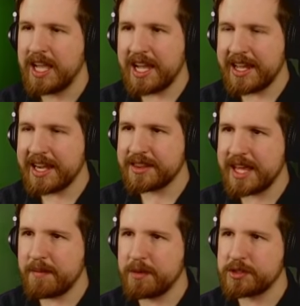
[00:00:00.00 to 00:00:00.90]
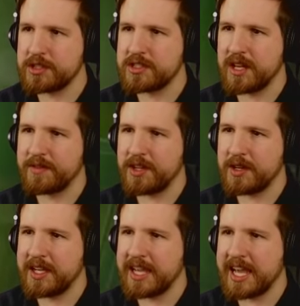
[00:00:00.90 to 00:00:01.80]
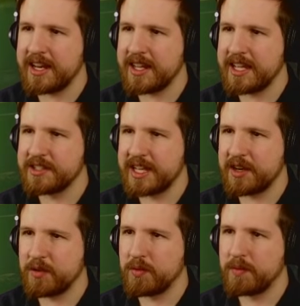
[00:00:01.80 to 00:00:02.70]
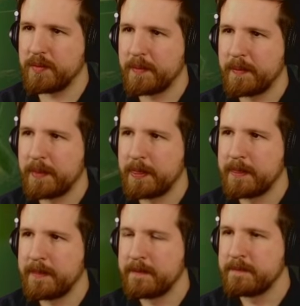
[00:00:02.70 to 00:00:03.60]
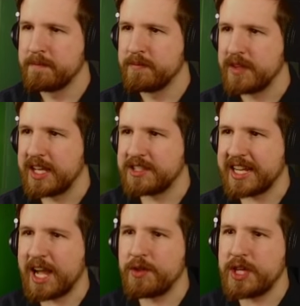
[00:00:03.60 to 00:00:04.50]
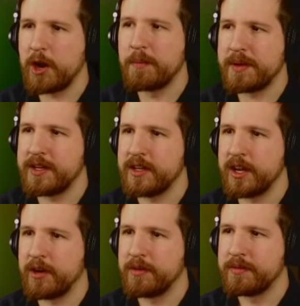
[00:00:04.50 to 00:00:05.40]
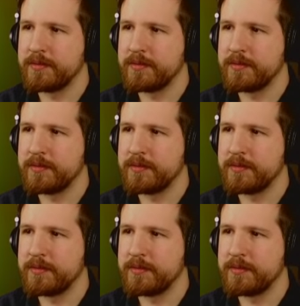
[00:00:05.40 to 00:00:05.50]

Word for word: I like that most of the stuff that you can get is like, it's like out in the open, you know?